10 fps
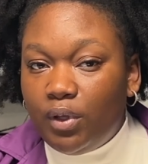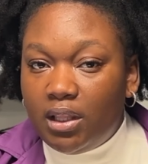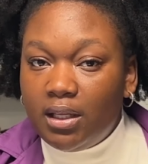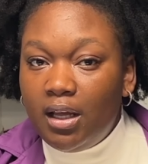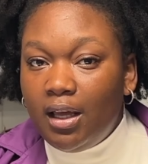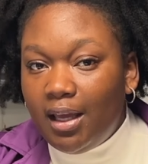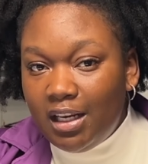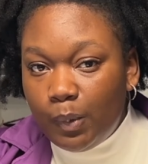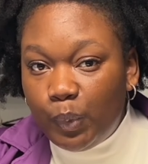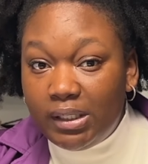with
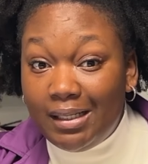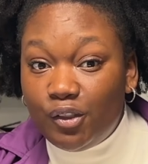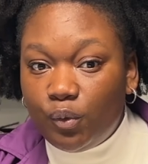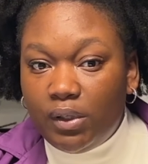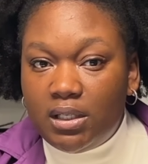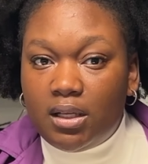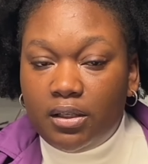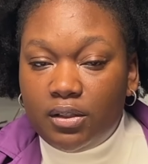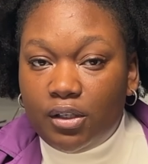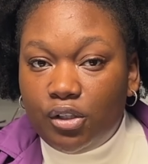any potential
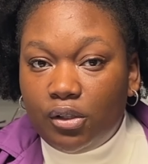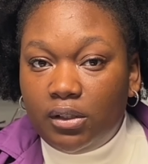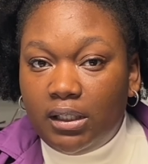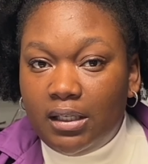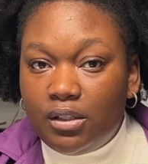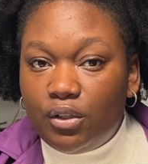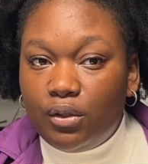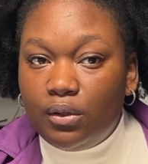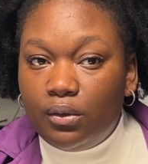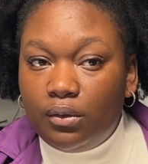retailers that you're looking
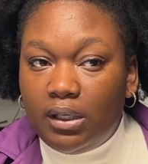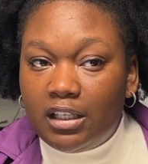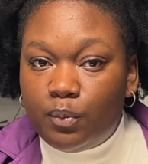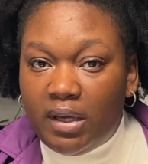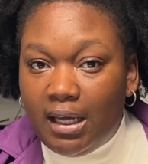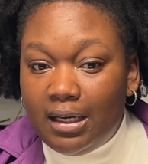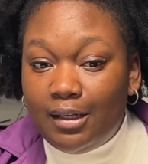to expand